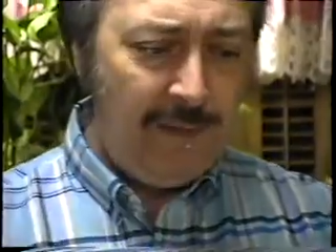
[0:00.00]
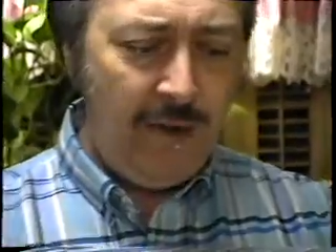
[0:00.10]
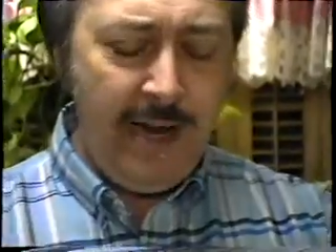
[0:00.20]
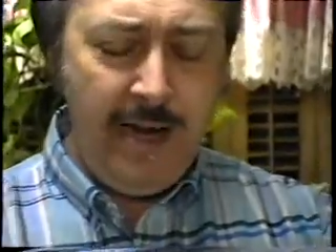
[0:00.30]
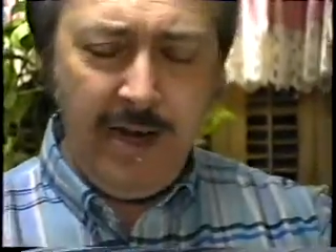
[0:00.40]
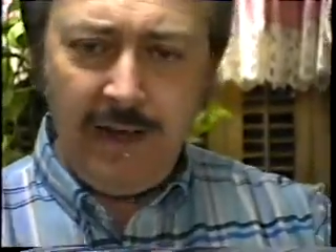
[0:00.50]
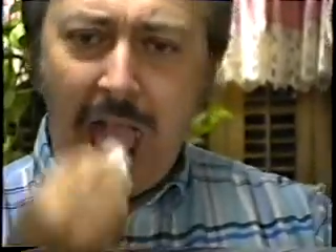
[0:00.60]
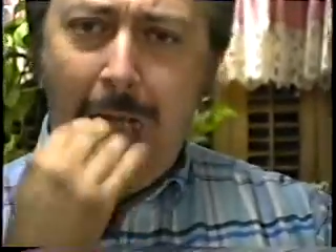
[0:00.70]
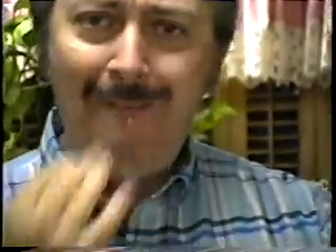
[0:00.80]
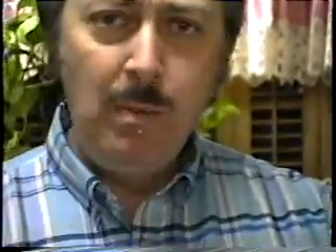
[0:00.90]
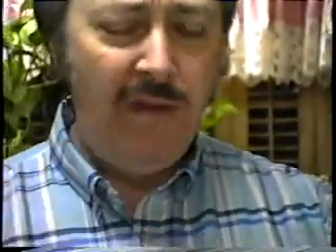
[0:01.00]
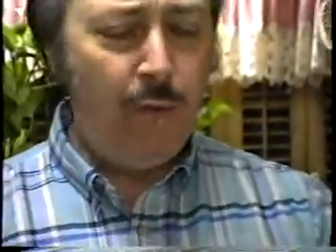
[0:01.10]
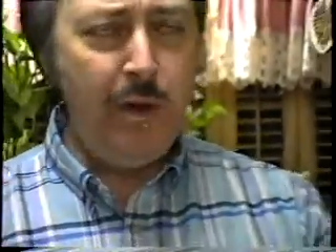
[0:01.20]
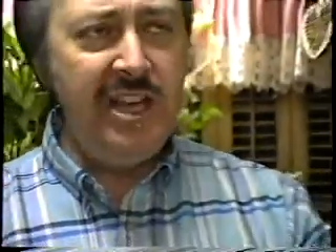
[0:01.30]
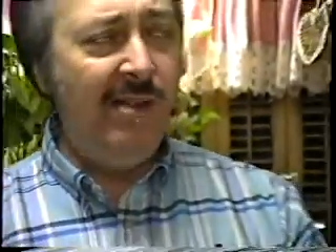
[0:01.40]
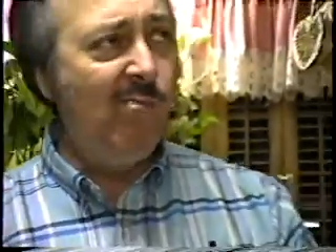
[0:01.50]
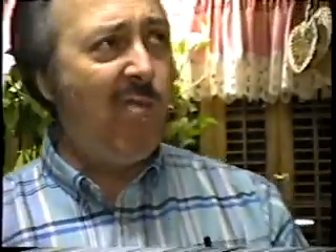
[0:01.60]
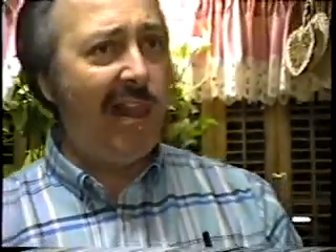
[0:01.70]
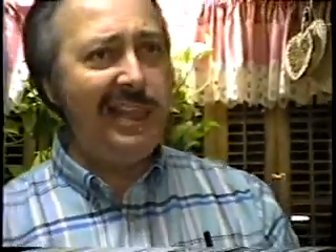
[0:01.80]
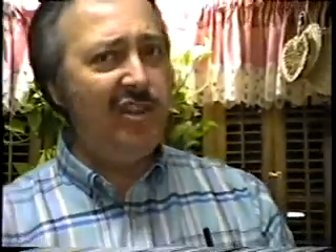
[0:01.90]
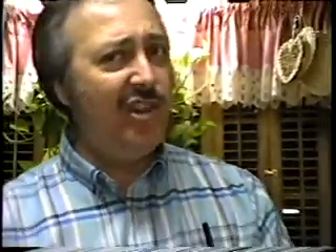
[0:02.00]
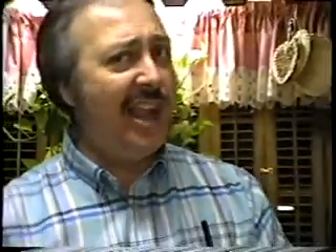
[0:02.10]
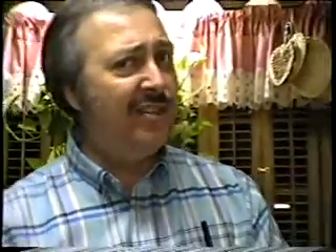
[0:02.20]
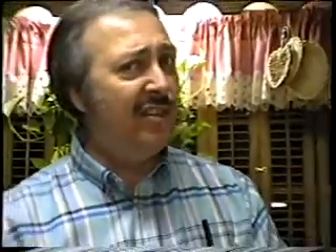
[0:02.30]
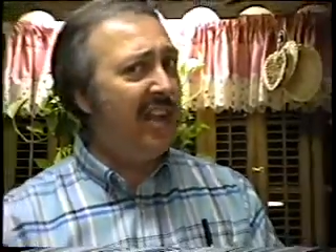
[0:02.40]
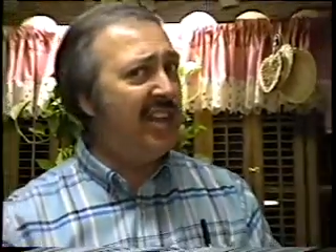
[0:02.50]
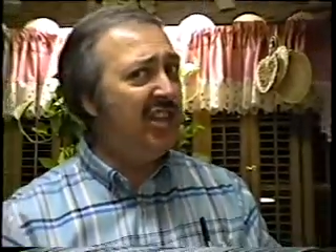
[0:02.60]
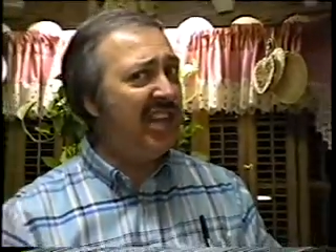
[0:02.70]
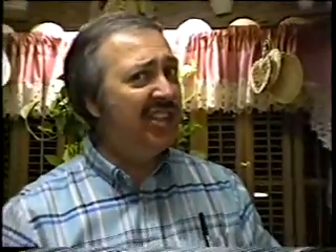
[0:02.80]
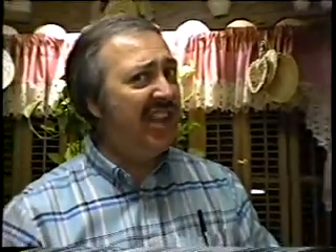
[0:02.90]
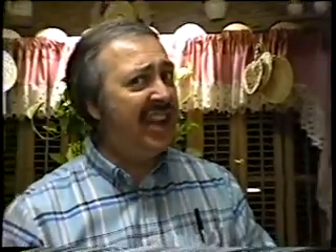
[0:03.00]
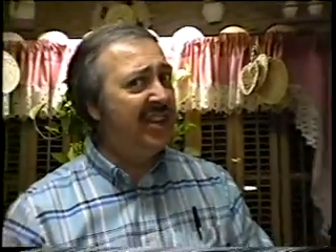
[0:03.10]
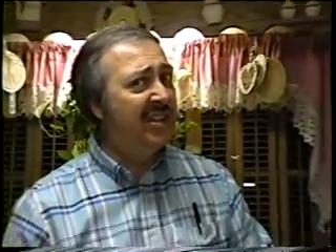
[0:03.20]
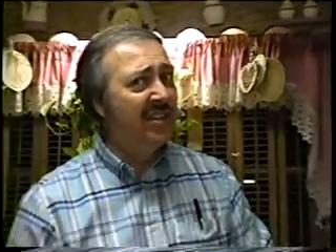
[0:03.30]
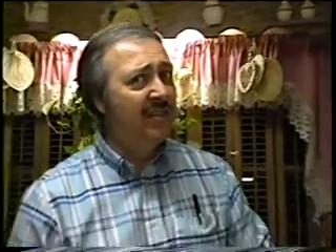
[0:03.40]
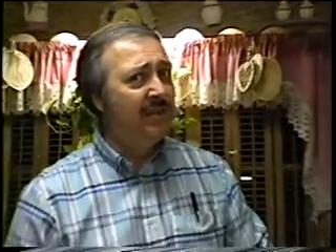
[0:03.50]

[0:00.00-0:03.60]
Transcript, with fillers: They're eating it before you get a chance to digest things.